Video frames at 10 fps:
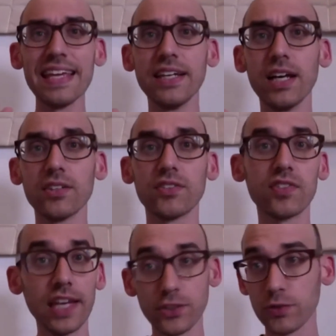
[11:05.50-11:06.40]
in
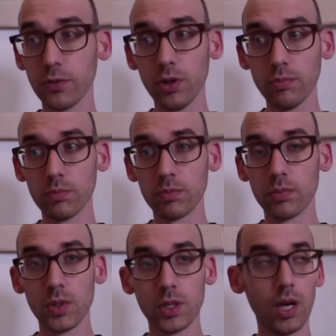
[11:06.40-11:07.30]
sketch form.
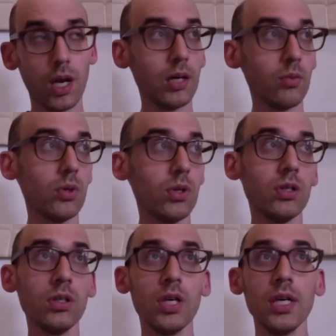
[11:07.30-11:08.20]
I
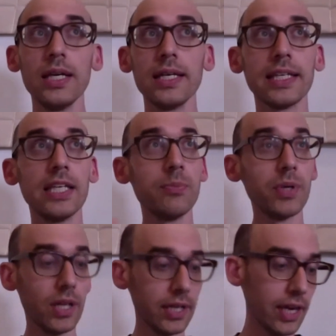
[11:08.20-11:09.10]
will
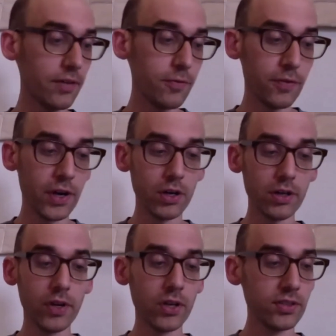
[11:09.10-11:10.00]
keep it, again,
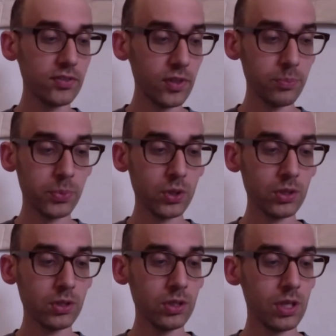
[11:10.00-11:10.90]
very, very
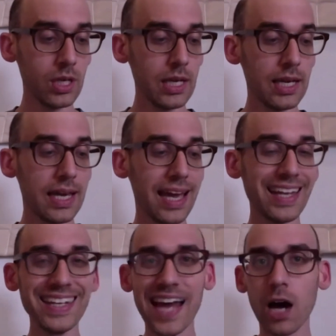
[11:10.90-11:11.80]
simple
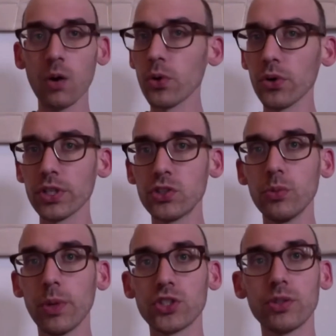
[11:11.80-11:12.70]
and not worry
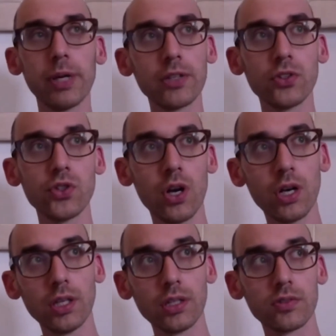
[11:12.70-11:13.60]
too much about the
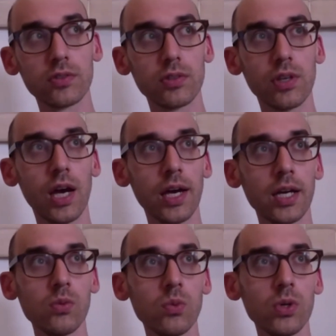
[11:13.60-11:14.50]
drawings.
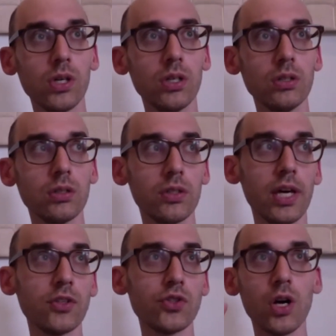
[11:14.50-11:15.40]

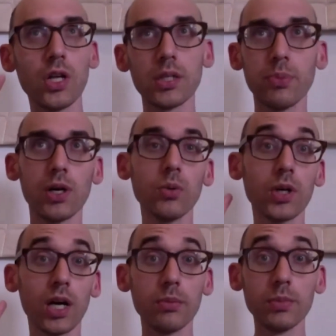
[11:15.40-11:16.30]
That drawing part
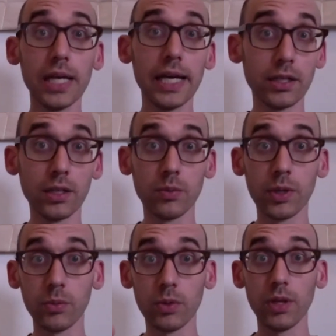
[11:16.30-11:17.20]
will come later.
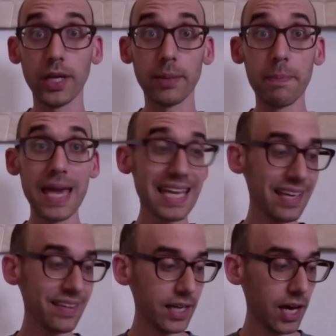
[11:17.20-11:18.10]
When we're like
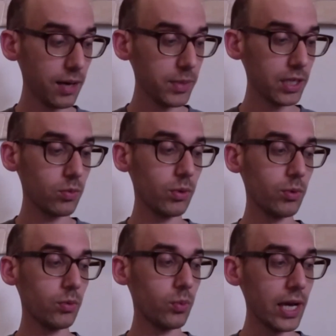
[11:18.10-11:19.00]
making the comic,
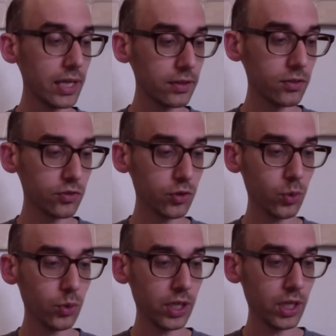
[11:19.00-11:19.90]
when we're writing the
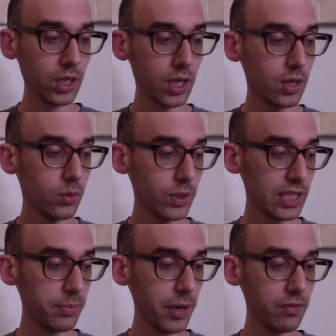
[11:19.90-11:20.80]
story, we
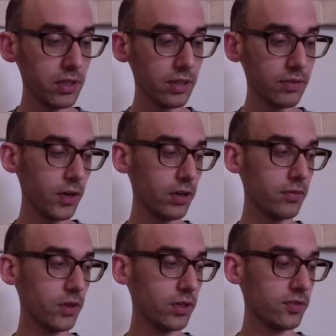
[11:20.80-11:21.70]
keep everything
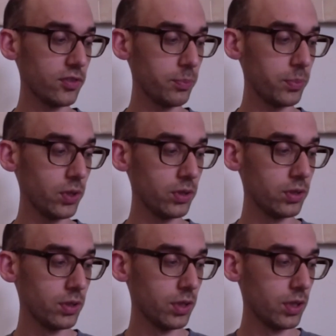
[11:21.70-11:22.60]
very, very simple.
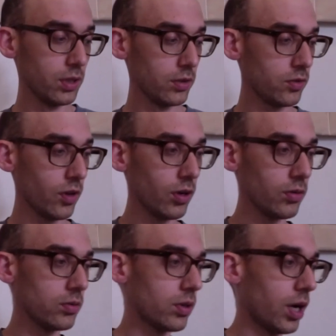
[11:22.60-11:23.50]

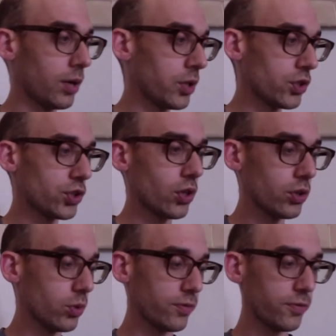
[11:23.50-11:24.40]
So I'm gonna show
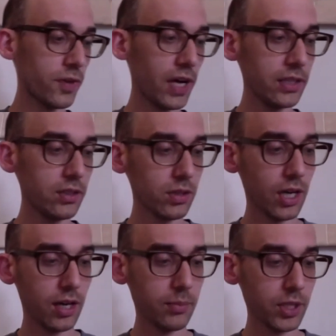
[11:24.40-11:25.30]
you a final
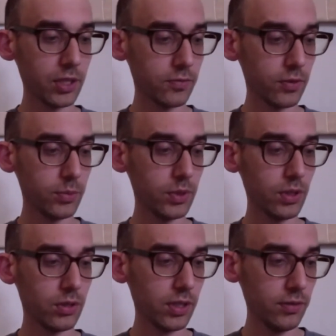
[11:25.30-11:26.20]
comic from
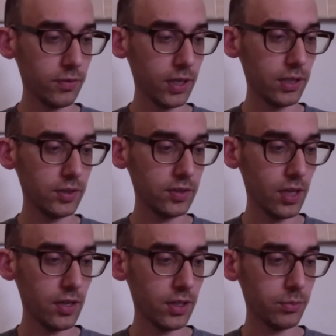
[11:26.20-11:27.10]
Bologna and Friends,
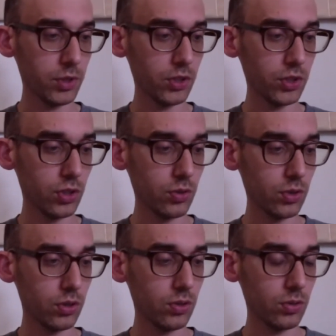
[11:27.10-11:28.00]
and then I'm gonna show
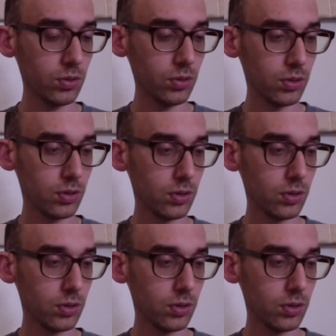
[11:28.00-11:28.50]
you